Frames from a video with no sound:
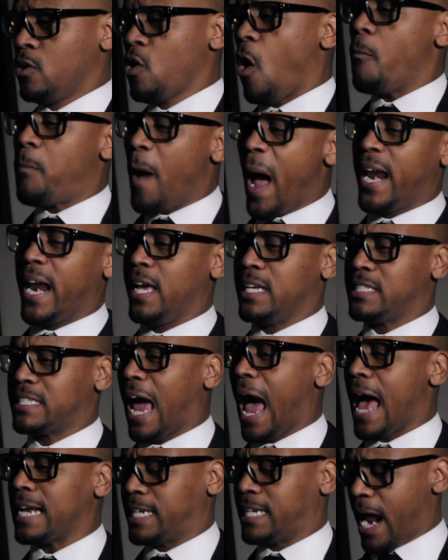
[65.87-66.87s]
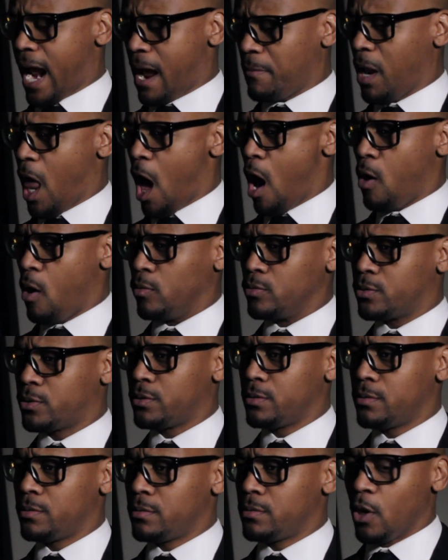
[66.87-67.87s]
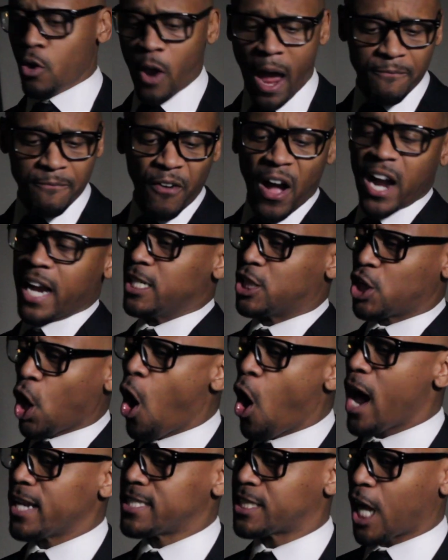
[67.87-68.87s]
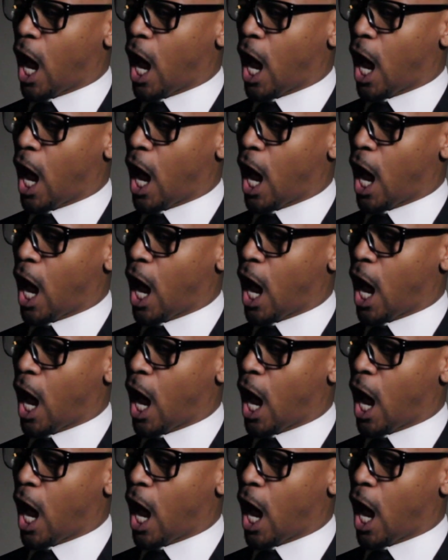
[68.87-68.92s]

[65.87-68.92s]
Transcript: gonna pay these goddamn loans? I got fucking Jordans